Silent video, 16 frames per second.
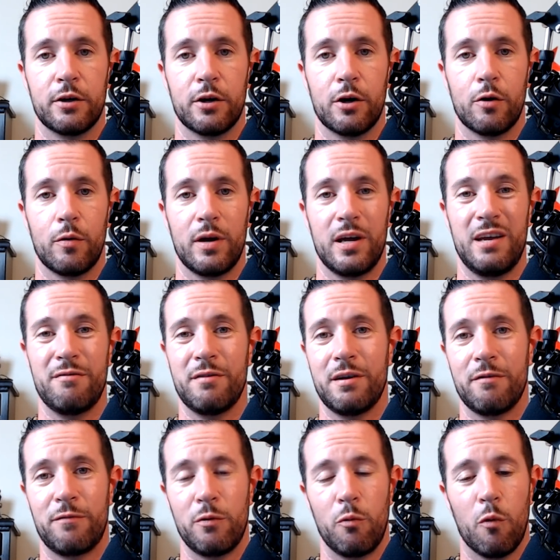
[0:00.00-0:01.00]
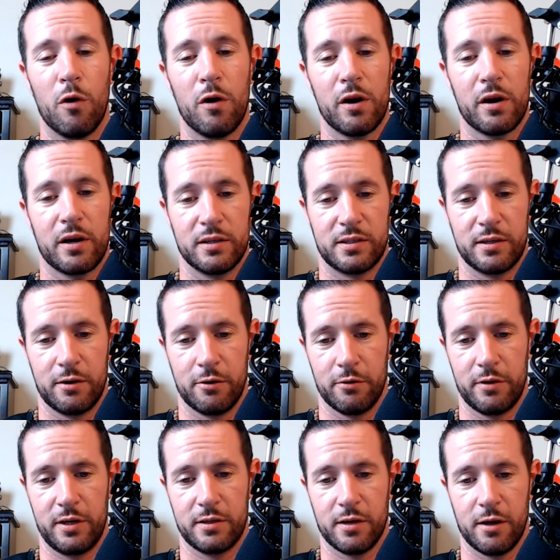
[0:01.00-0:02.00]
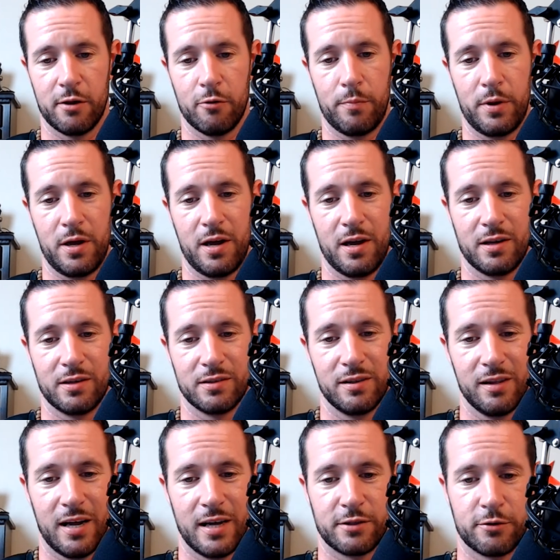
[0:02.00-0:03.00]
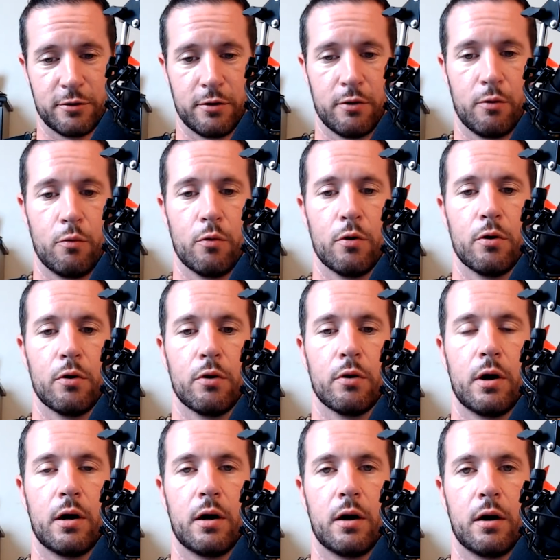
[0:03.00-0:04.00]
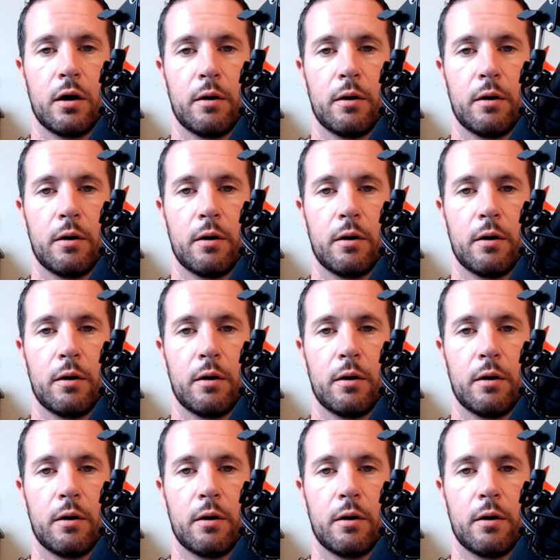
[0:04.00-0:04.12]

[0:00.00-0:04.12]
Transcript: even if you want to consider these other beings lesser or